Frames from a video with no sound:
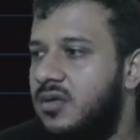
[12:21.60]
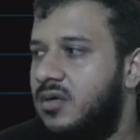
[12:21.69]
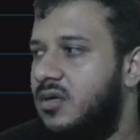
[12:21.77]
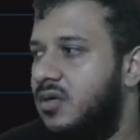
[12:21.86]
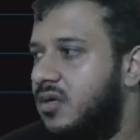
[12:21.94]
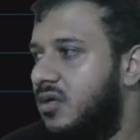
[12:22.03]

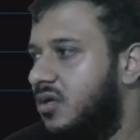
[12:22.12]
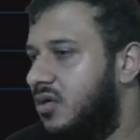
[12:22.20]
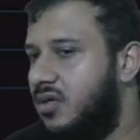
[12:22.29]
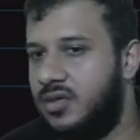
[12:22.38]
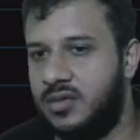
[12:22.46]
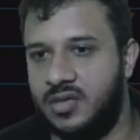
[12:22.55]

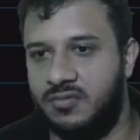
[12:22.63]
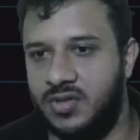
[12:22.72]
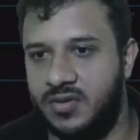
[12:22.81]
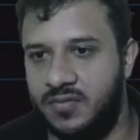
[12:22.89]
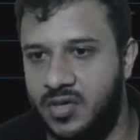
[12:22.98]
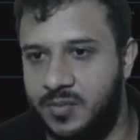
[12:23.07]
I will
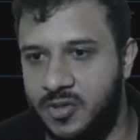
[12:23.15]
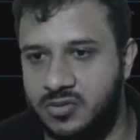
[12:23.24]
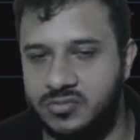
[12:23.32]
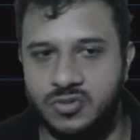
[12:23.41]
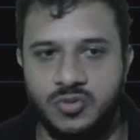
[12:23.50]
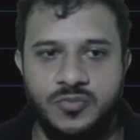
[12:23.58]
give you
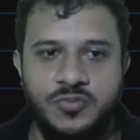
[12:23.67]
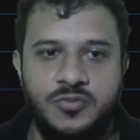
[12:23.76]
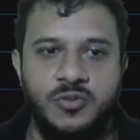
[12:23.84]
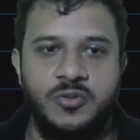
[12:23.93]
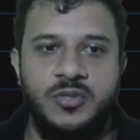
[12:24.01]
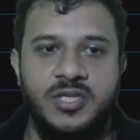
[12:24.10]
about 2
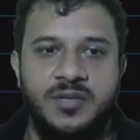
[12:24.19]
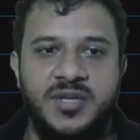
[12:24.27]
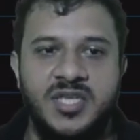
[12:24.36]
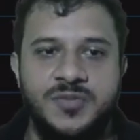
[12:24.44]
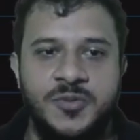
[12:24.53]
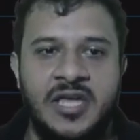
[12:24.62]
to 3
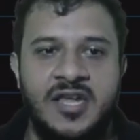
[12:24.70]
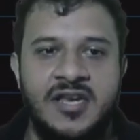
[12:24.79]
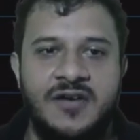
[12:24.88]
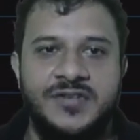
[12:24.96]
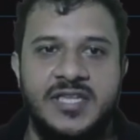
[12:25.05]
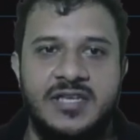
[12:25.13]
minutes, Pute, and
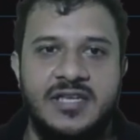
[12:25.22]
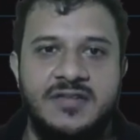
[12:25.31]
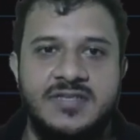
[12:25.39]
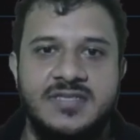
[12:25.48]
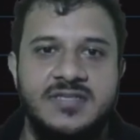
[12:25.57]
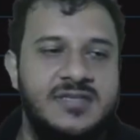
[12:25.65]
after that,
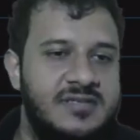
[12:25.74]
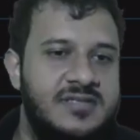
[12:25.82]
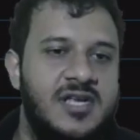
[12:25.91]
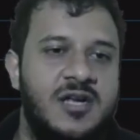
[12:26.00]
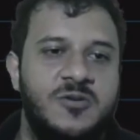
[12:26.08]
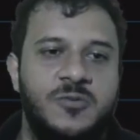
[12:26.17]
let's
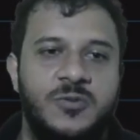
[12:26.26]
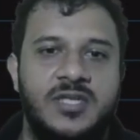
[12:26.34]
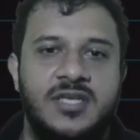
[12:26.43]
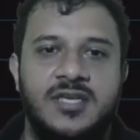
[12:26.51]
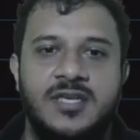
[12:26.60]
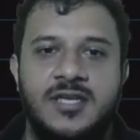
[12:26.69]
start do
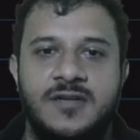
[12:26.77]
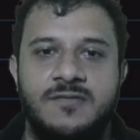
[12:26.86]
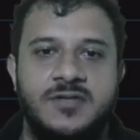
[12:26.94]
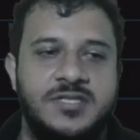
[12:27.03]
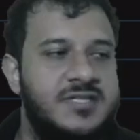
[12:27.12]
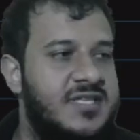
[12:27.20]
the
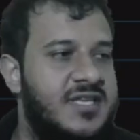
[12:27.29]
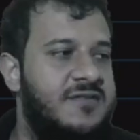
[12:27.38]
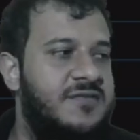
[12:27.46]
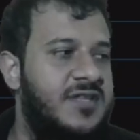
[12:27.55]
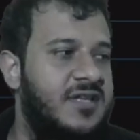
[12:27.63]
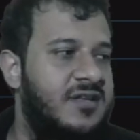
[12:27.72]
conversions. I mean,
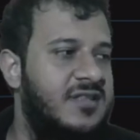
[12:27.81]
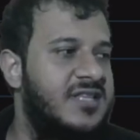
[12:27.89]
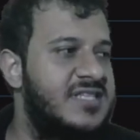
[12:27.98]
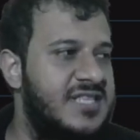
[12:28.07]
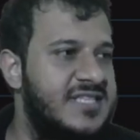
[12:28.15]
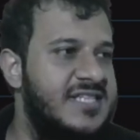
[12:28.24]

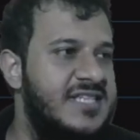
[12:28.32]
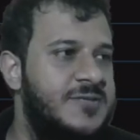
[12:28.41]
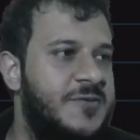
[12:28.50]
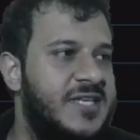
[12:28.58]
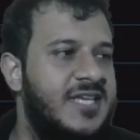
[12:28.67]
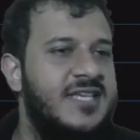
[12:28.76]
this lesson is
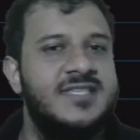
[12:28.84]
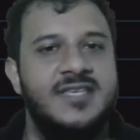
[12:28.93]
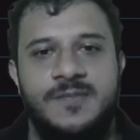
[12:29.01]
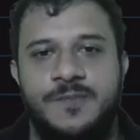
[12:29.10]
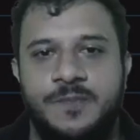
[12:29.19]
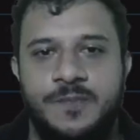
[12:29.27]
very easy.